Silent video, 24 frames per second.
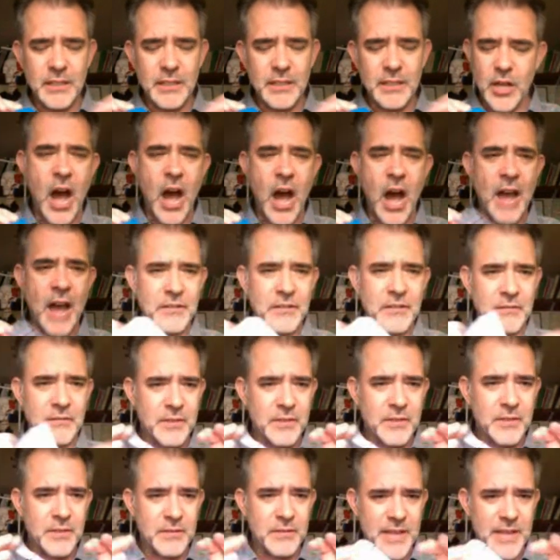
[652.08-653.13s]
cotton
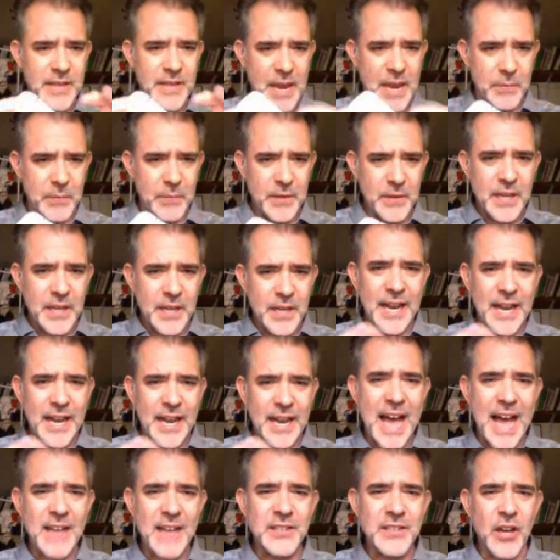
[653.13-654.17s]
tape, and it
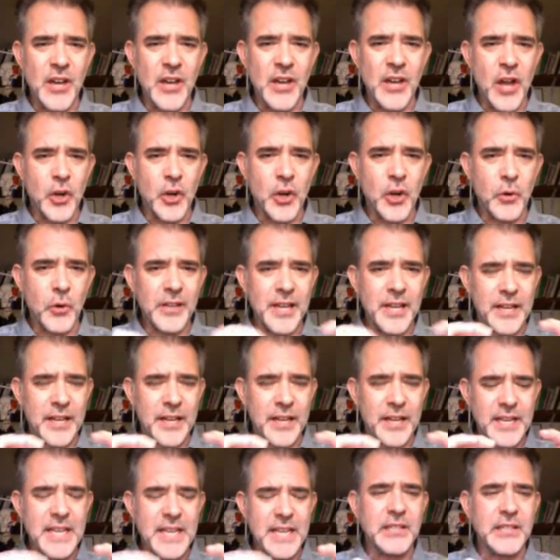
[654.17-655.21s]
has a acrylic
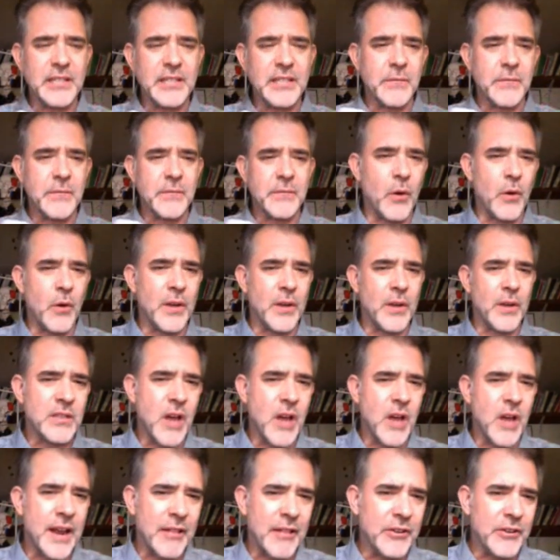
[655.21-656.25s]
adhesive, so it's
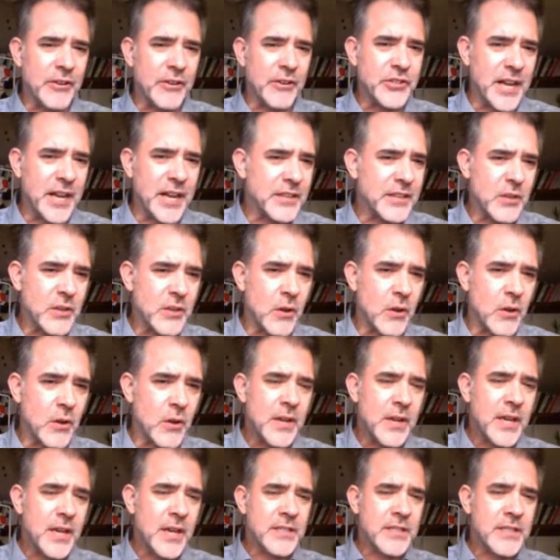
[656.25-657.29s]
non-allergenic. So
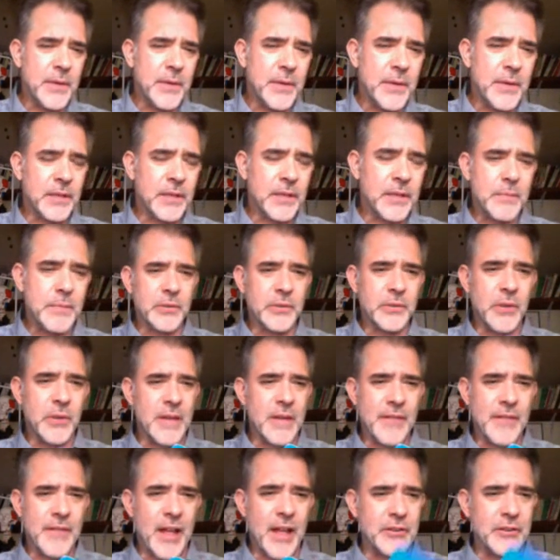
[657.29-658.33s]
typically people don't
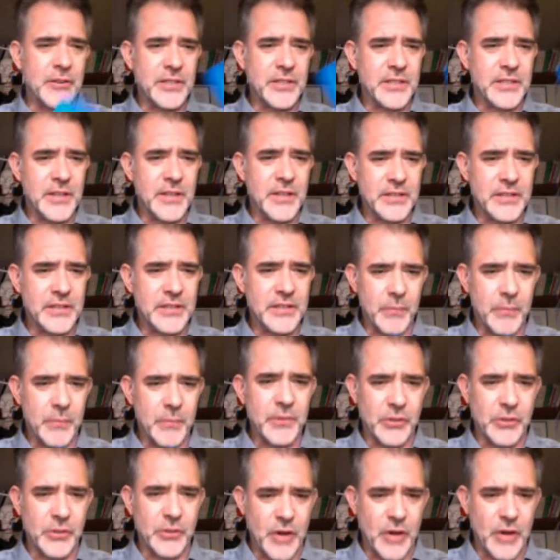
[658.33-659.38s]
have allergies to this tape,
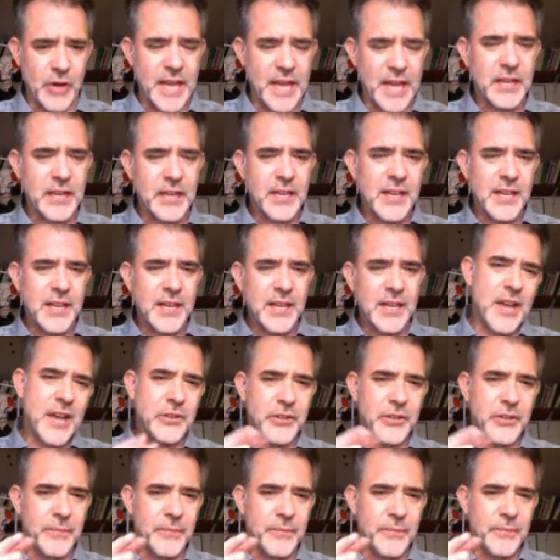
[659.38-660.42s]
which is great.
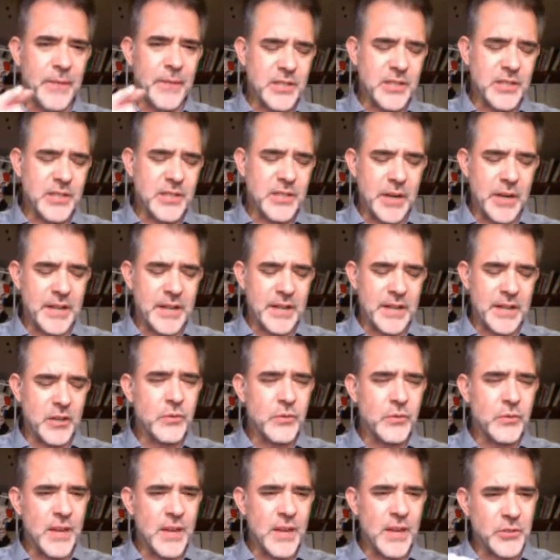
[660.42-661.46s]
Occasionally you'll find somebody that
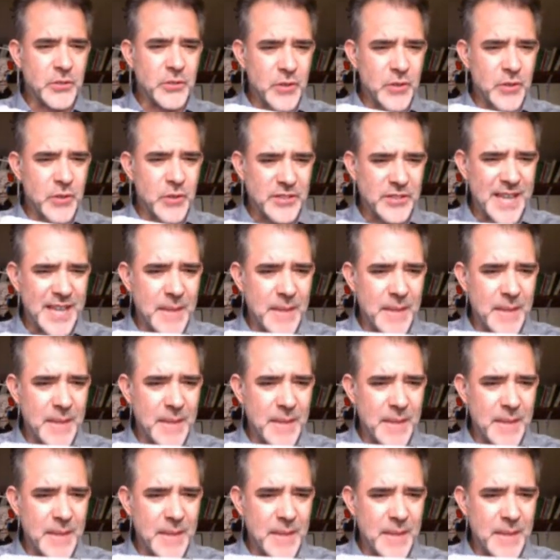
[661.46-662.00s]
if you stretch the